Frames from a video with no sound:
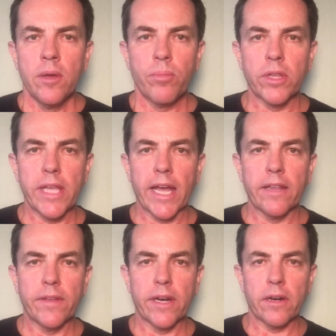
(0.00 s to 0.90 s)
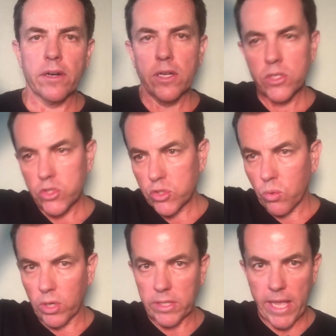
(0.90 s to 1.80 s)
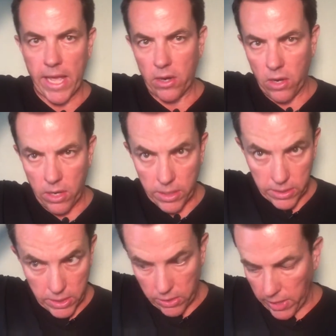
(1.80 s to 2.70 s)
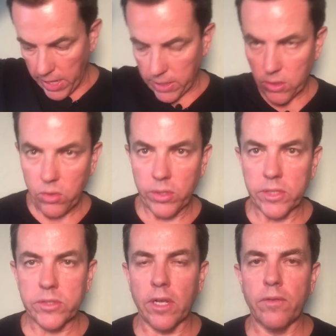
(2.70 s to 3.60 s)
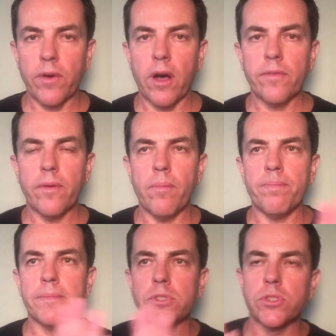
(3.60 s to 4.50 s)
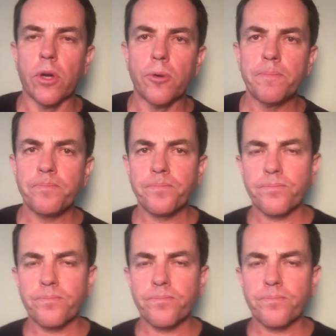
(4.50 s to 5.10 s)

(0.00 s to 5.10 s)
Put that in there, squirt that on your head and cool yourself off. So